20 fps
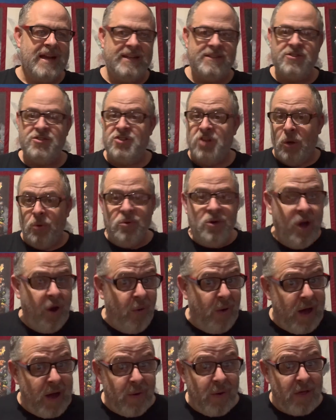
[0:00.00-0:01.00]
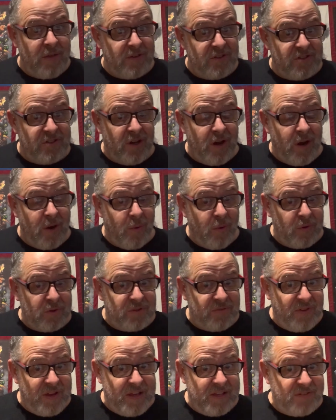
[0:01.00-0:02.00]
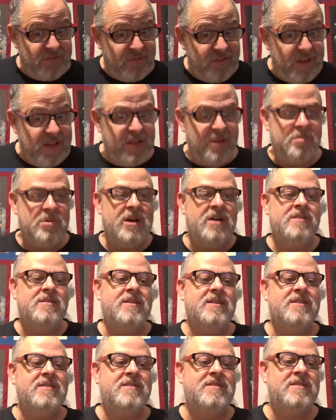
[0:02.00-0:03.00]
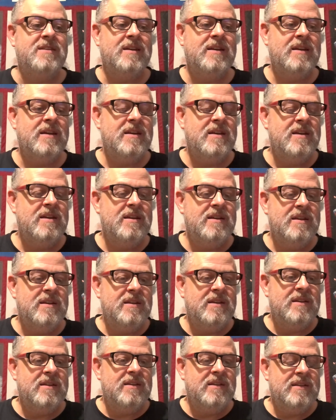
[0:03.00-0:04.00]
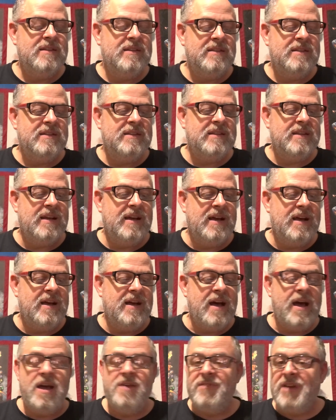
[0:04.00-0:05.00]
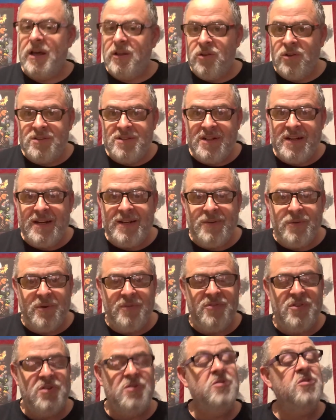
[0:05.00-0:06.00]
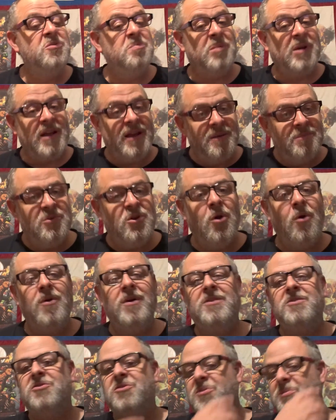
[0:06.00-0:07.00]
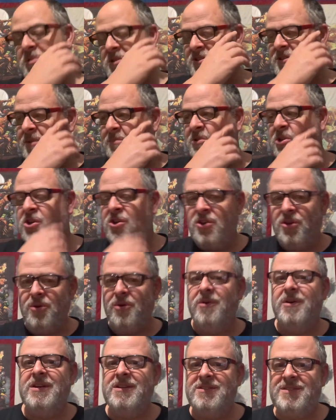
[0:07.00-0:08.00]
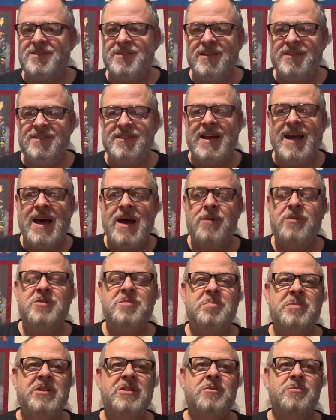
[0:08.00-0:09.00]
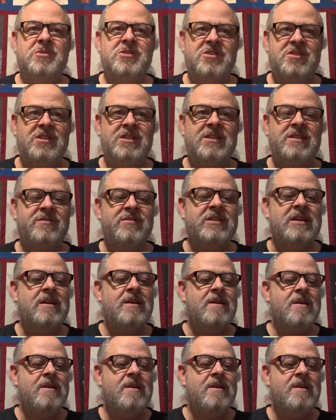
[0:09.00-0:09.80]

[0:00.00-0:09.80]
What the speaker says: don't know how other Star Wars fans feel about this. I have not looked at any reviews, but I am going to because I'm curious as to how it's being received.